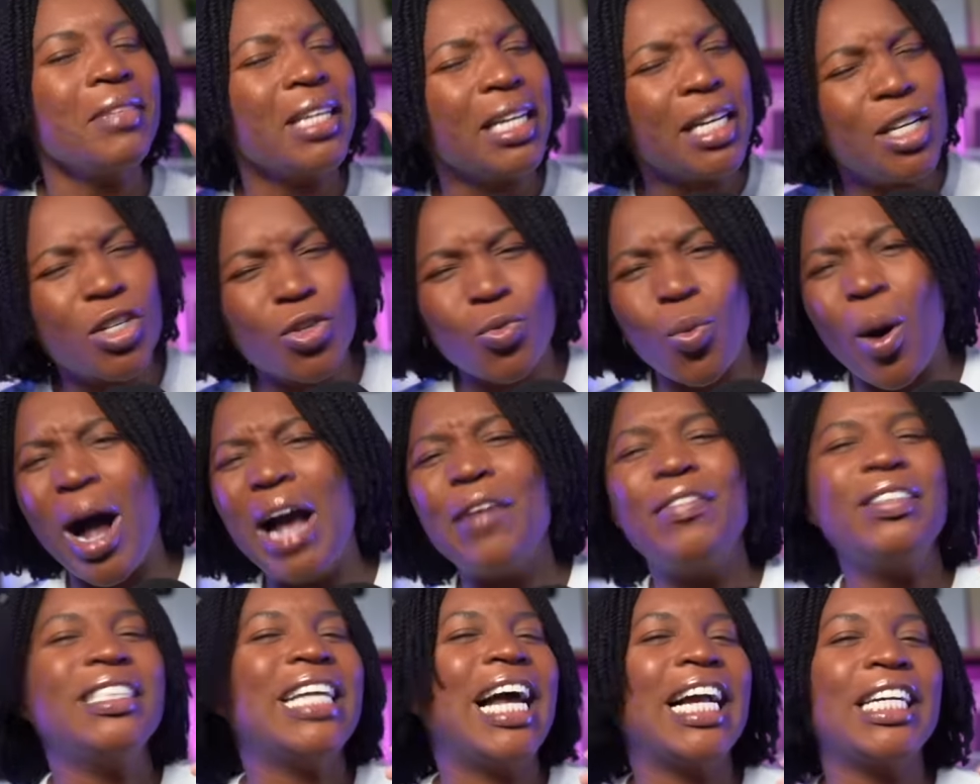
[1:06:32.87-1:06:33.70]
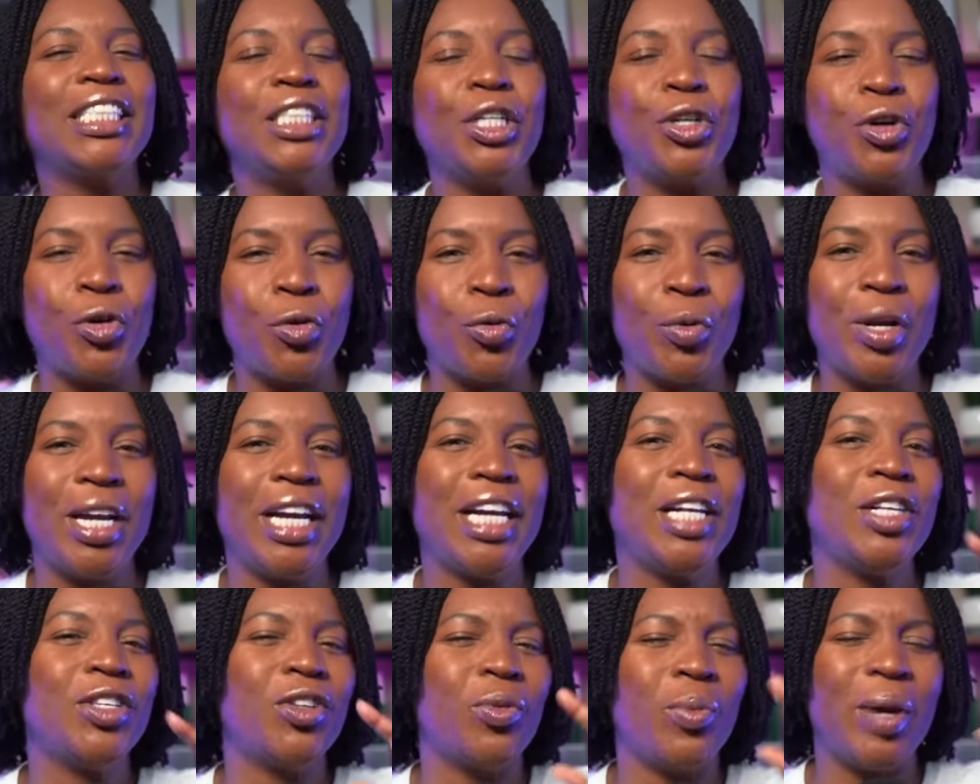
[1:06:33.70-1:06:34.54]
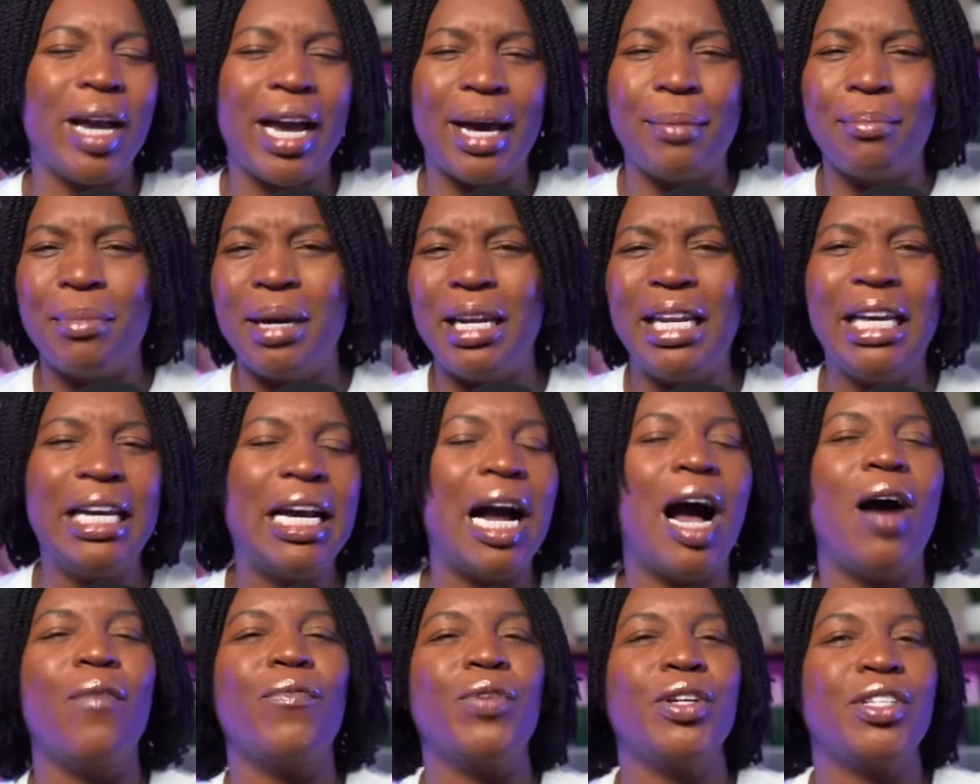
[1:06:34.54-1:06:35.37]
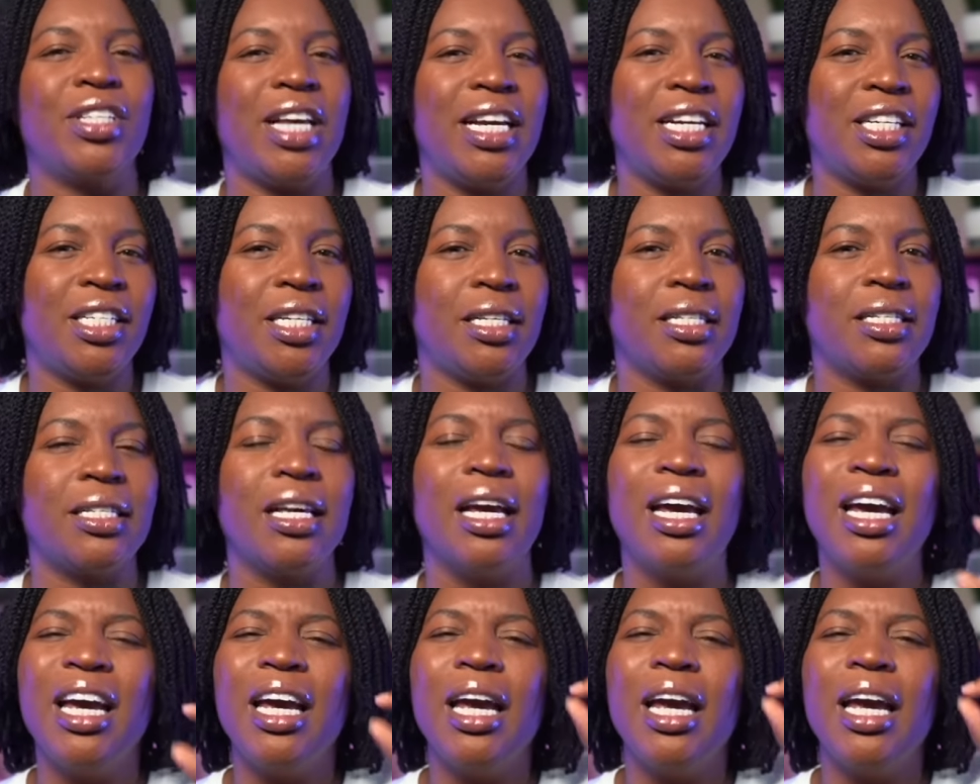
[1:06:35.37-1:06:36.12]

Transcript: His wife is actually Korean, so we had many conversations.